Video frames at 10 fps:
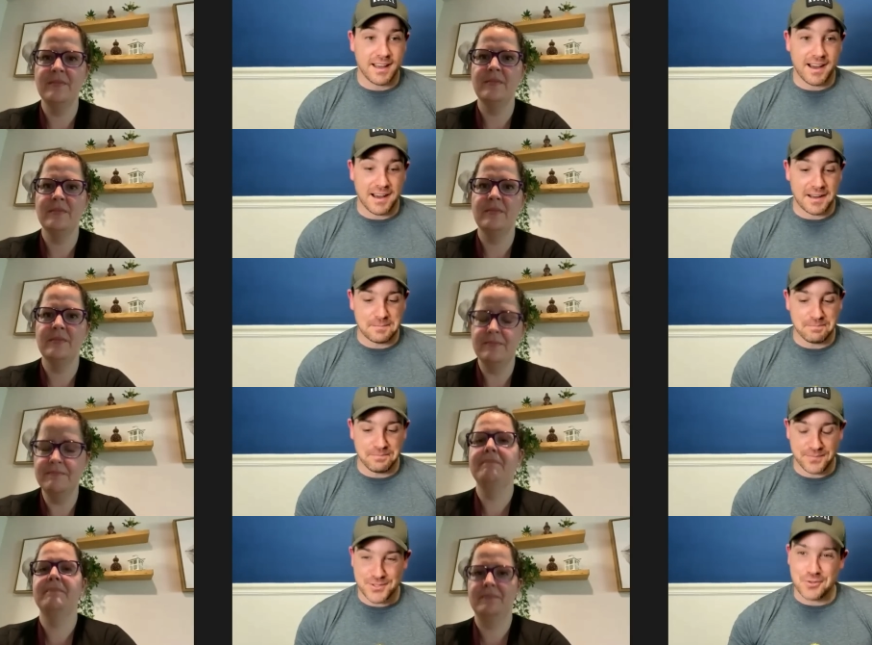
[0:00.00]
Speaker 1: Um, mm-hmm.
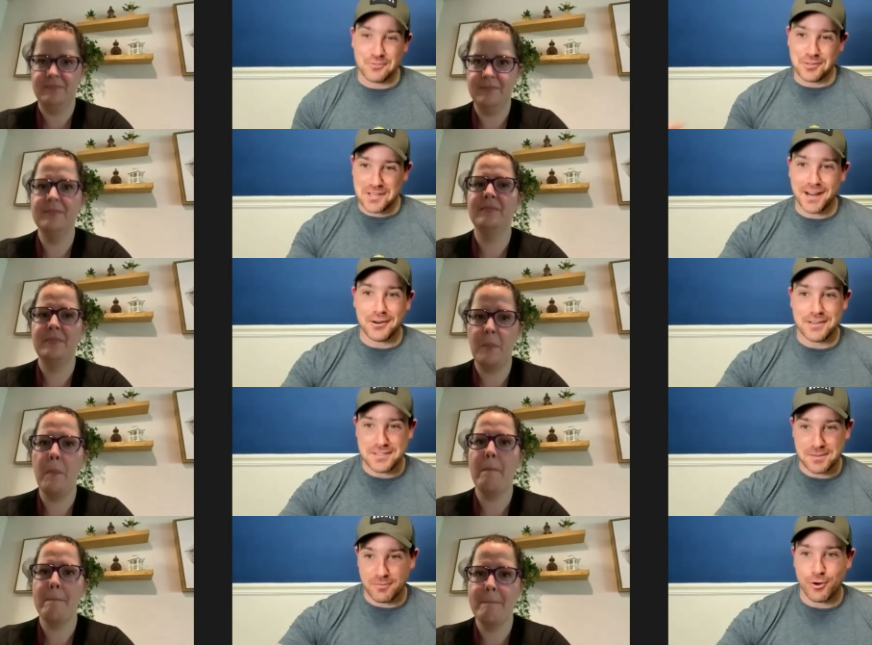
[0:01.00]
So for
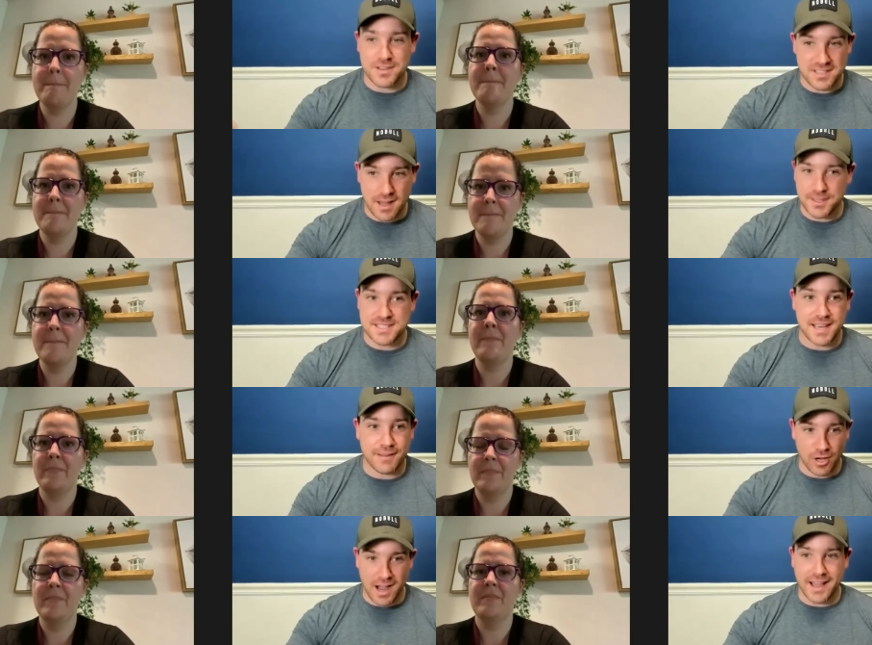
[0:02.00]
terrorism, for Islamic
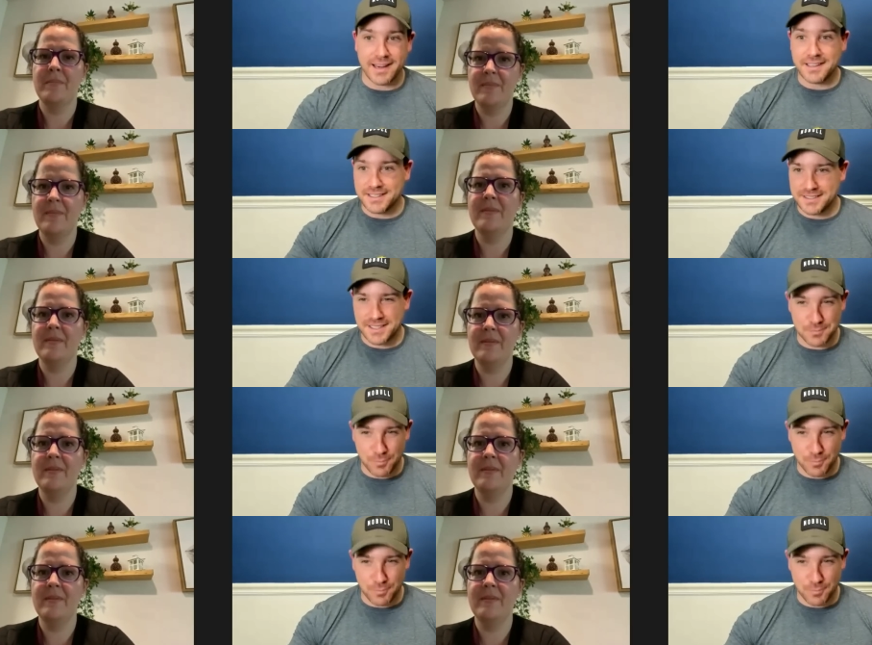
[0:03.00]
State, for Al Qaeda, it's it's